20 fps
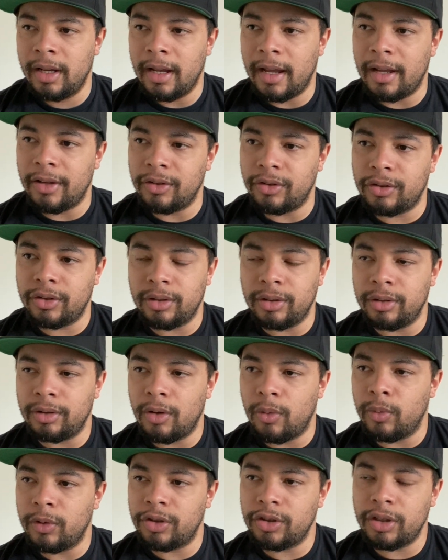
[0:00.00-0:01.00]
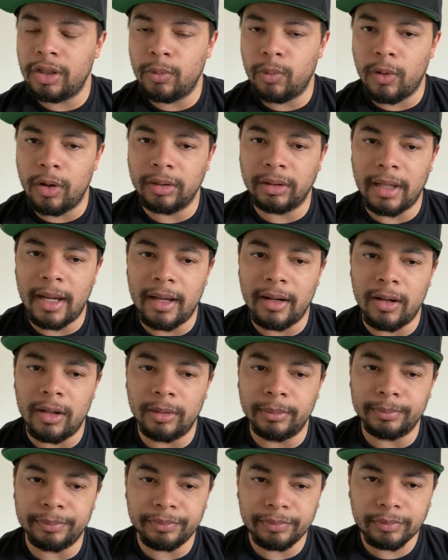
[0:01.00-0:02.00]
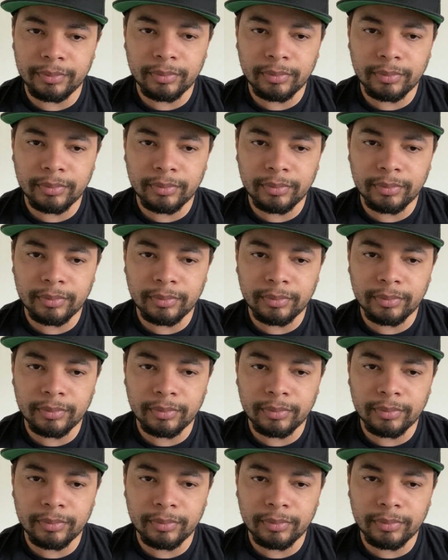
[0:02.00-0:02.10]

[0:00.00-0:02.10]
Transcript: And when she worked at a